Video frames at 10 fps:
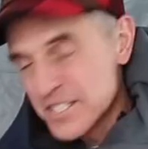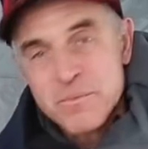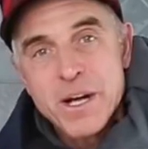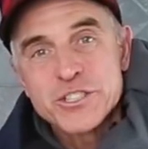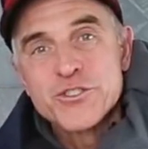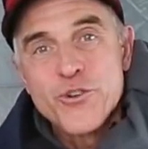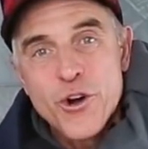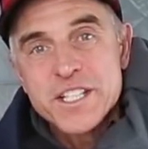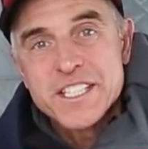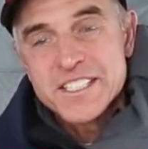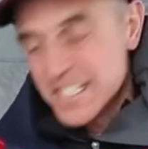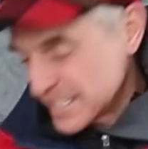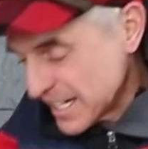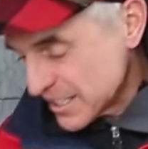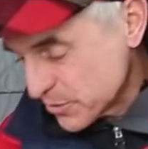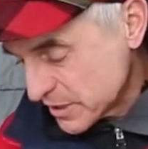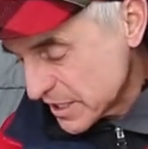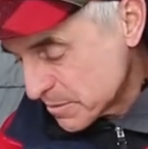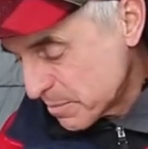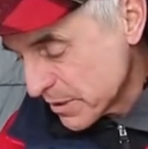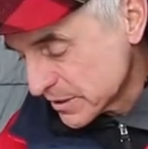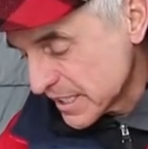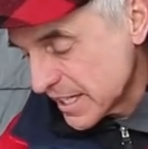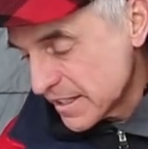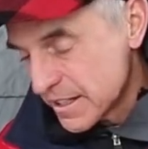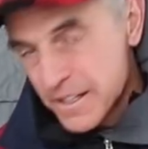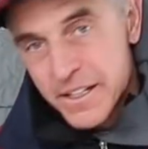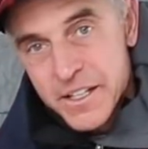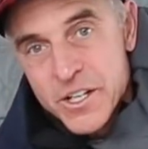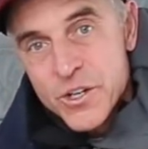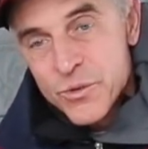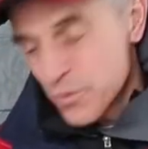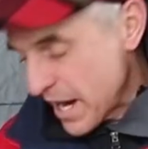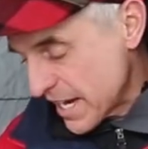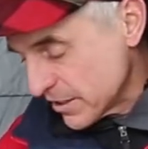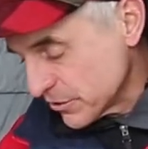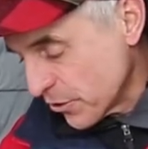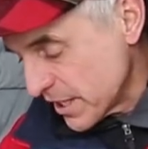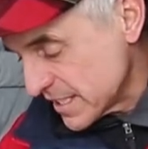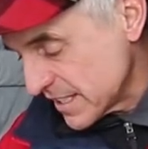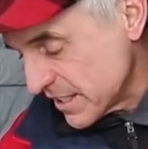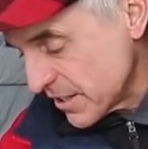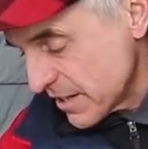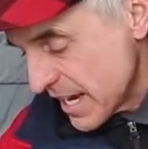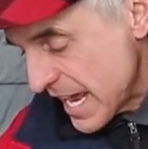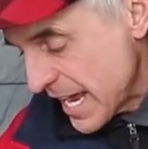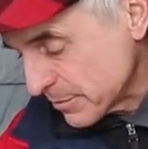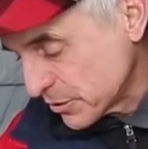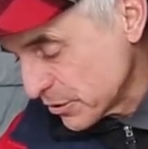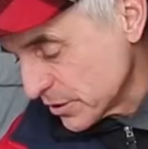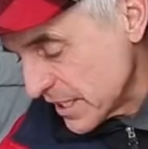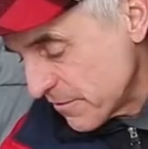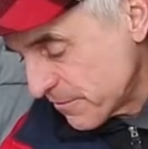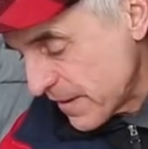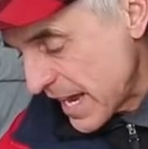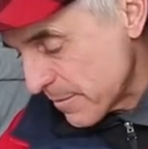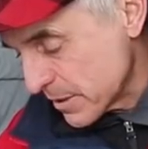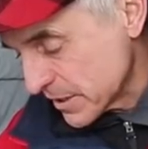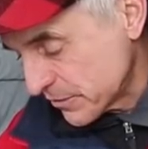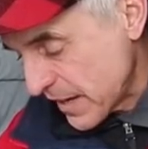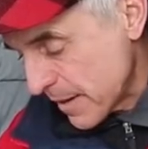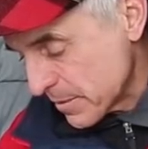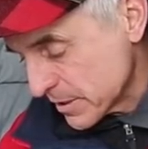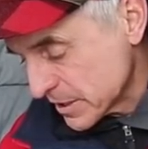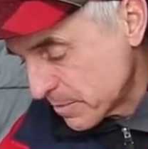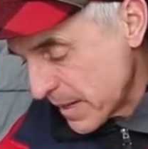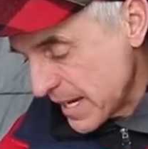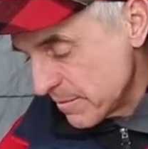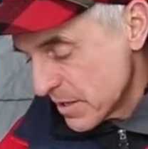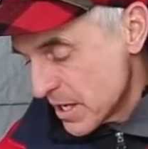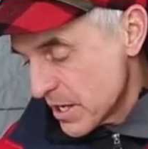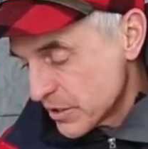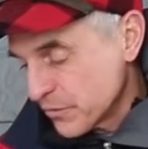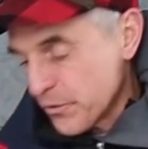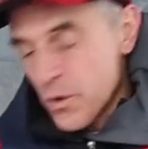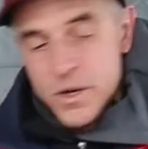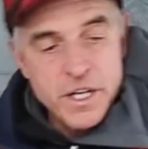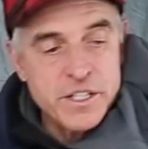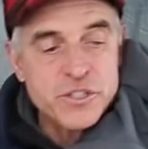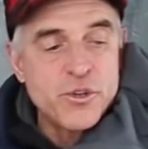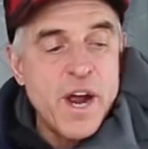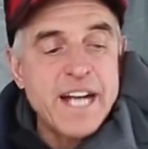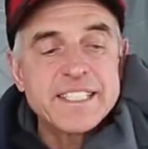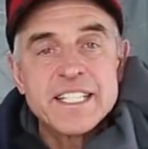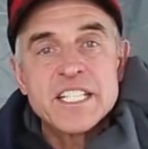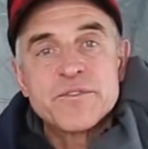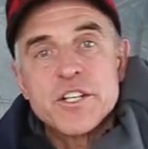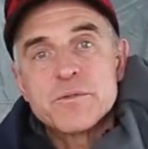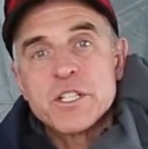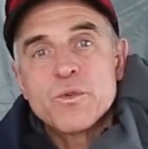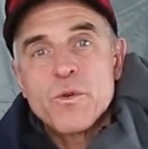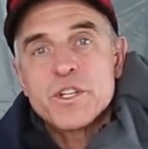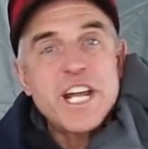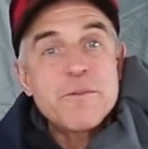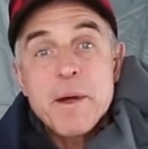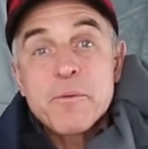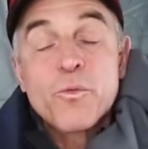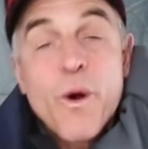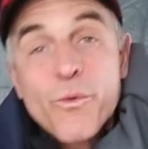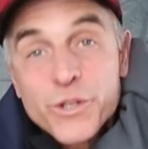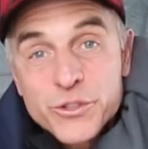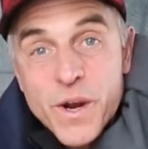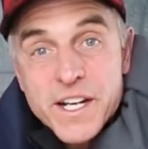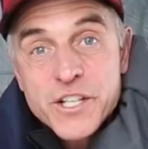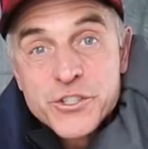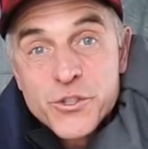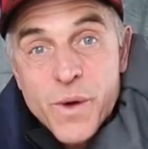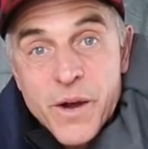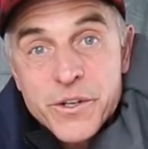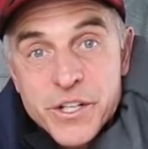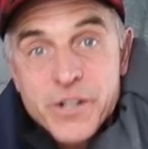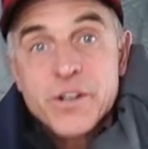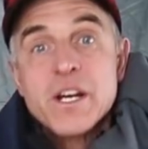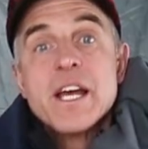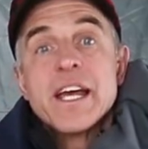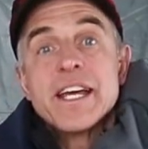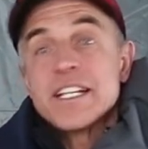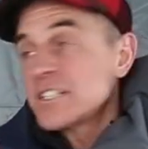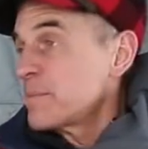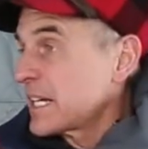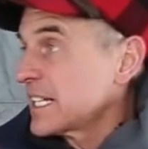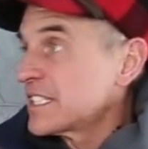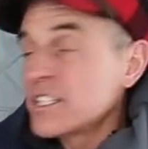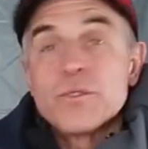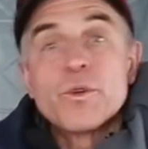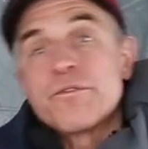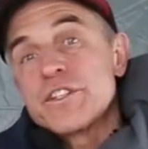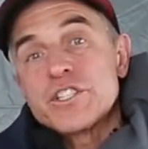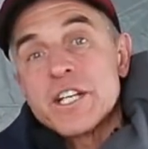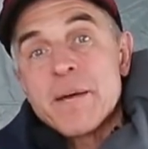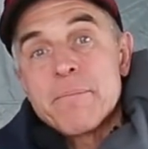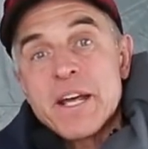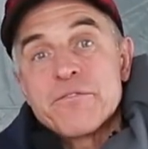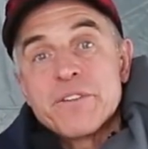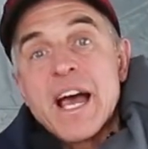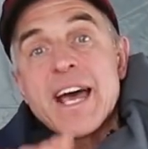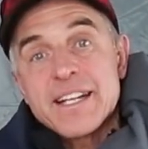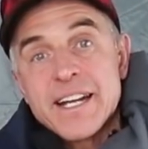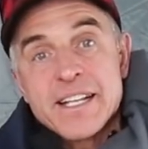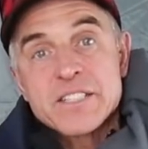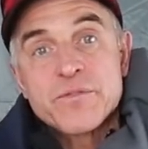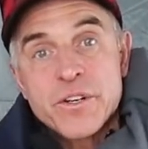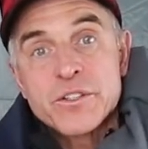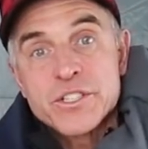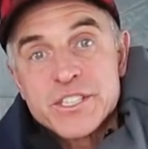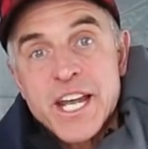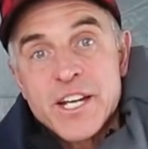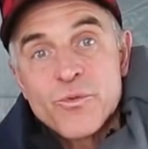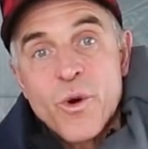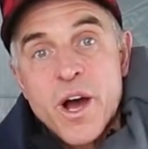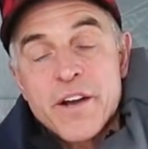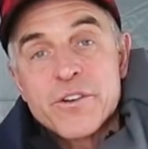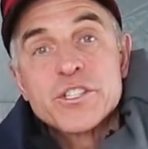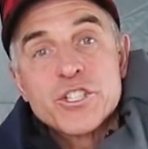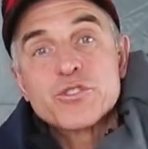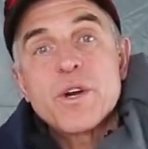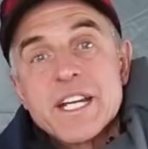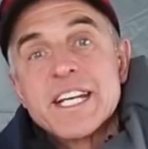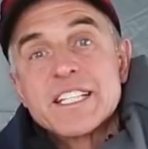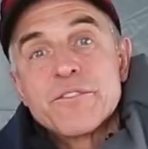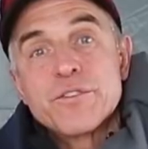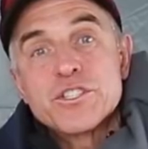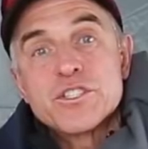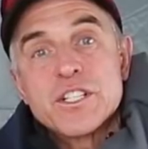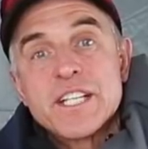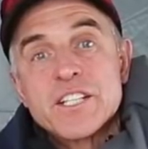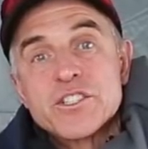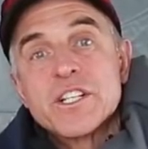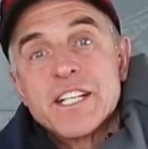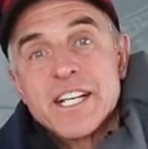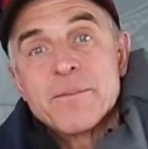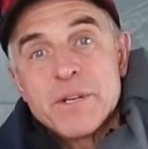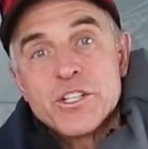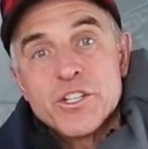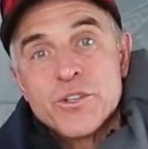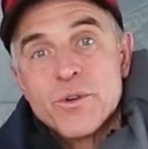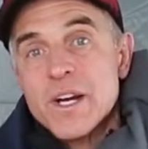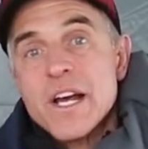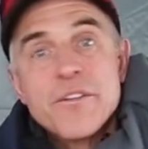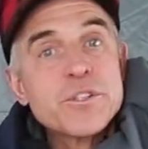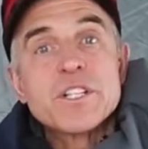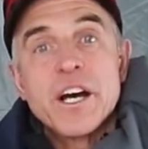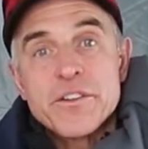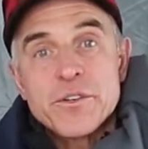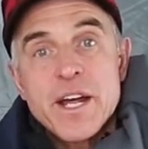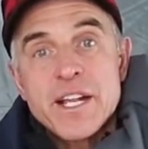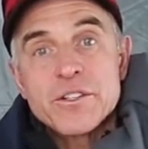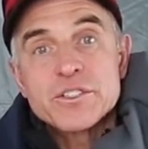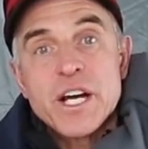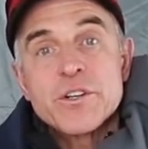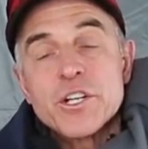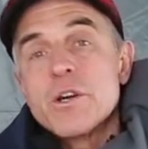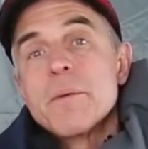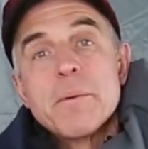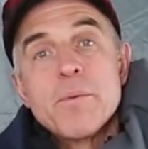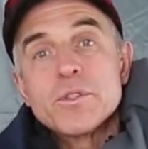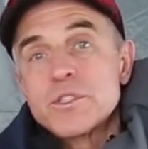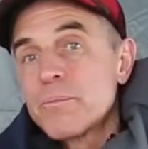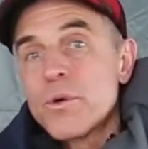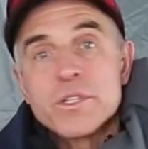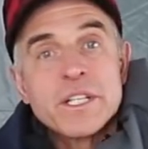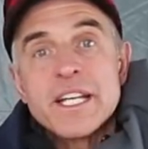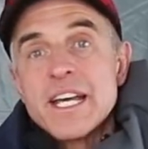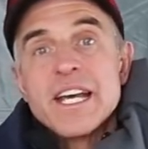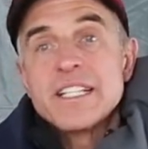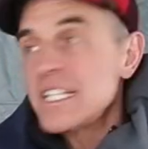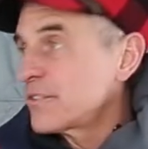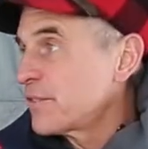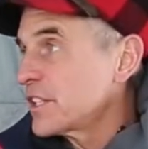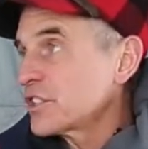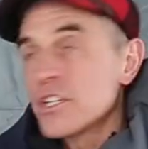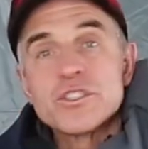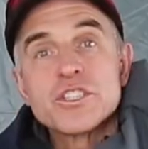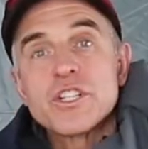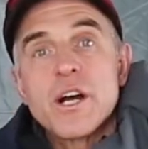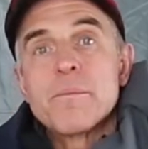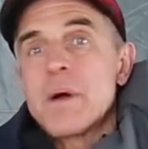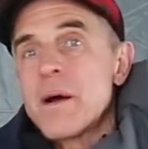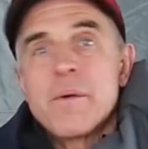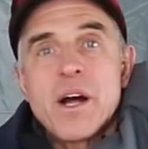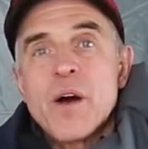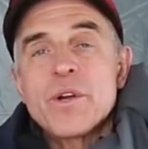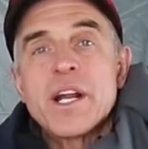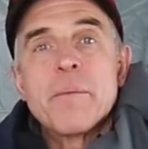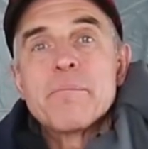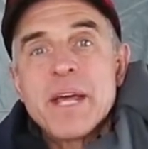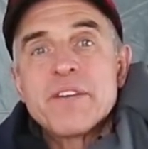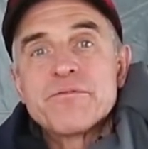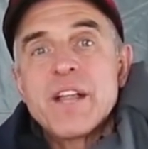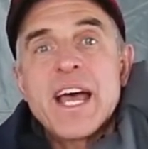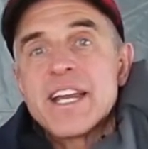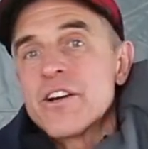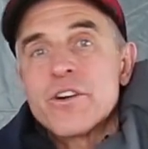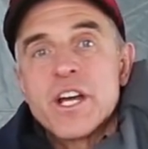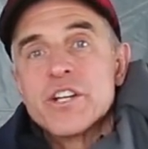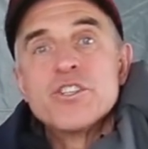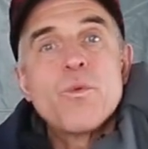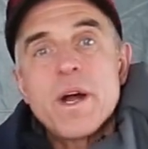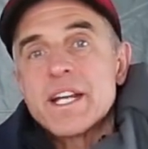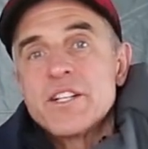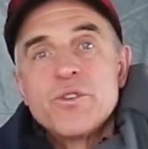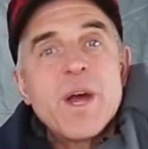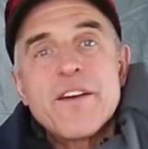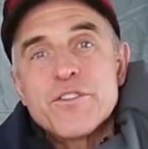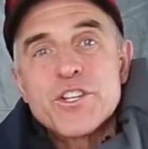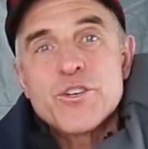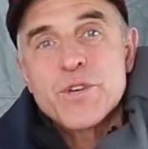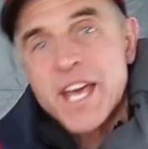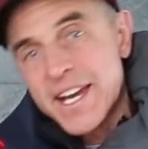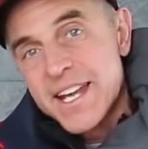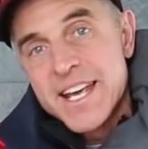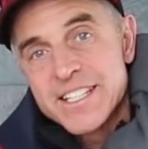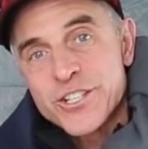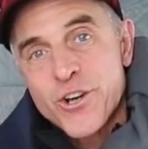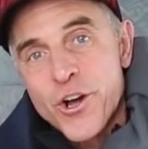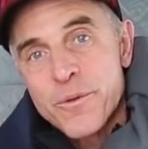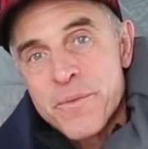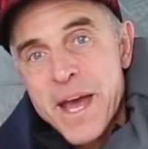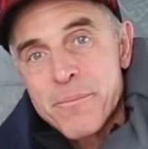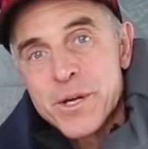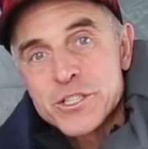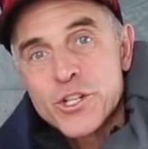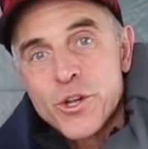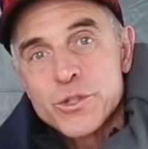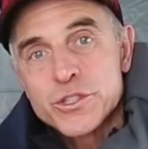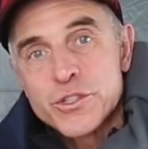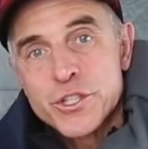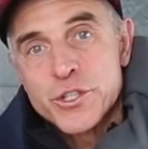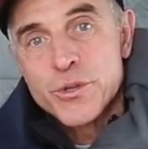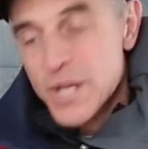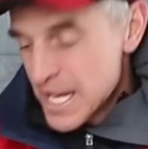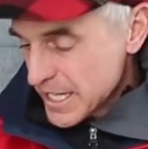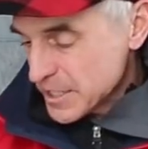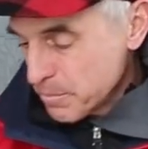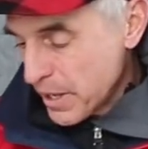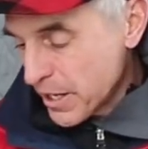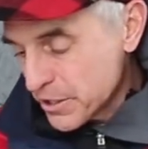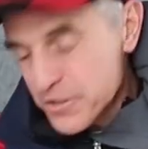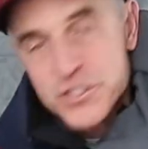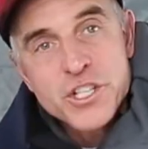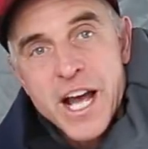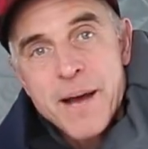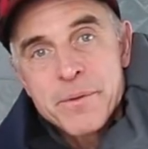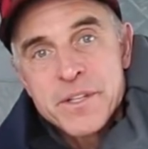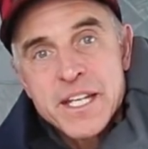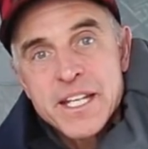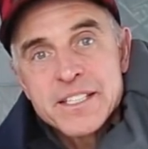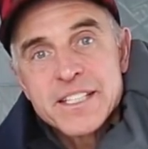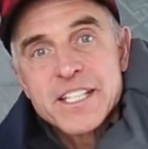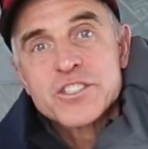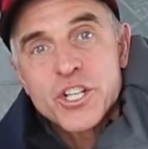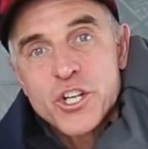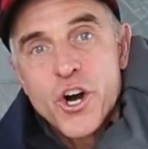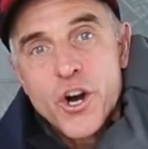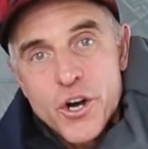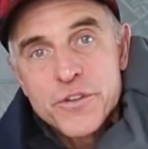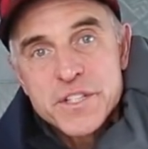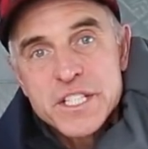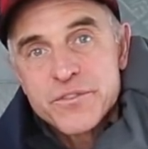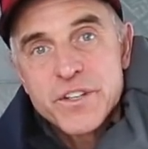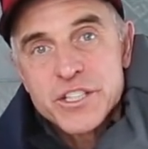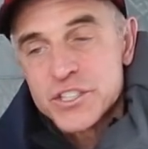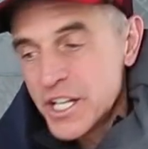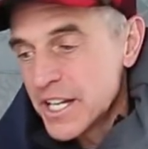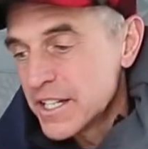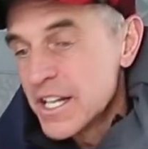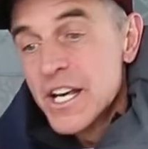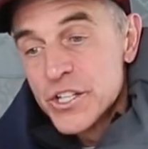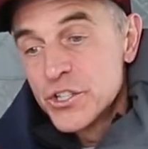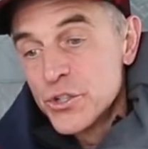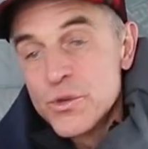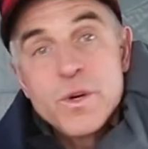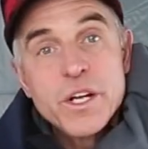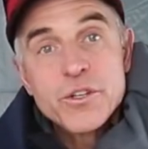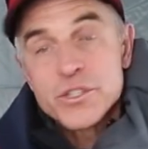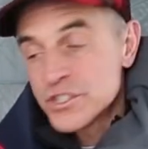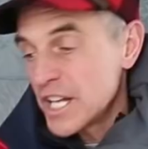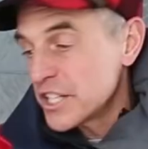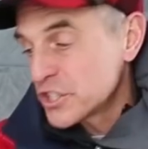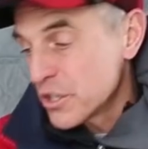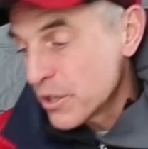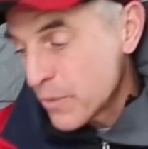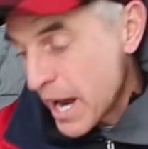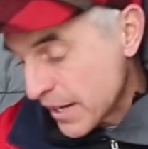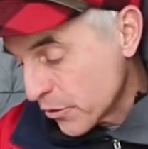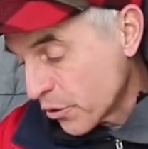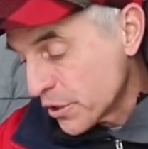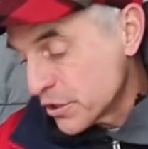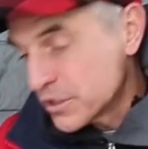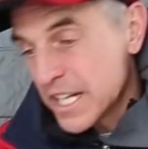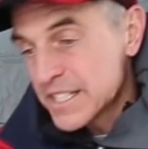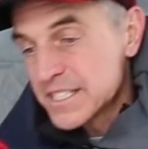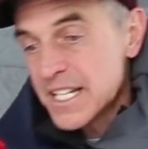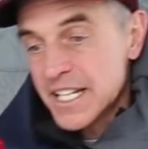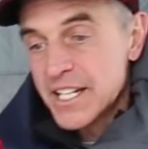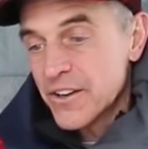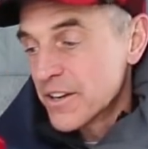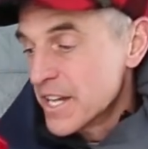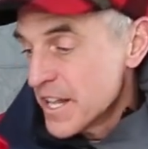as much noise as it does with this built-in rattle noise in there, absolutely fabulous bait for attracting these fish. Because you gotta remember, what we're trying to do out here is, because we're fishing a big flat and it's fairly stained water, is you're to get the fish's attention and get them into you. There's other anglers out here, but most importantly, these fish are just out on a big flat area and you want to do everything you can to call them that much closer to you. Because part of the job of these is to call these fish in to your stationary rod or your dead stick here.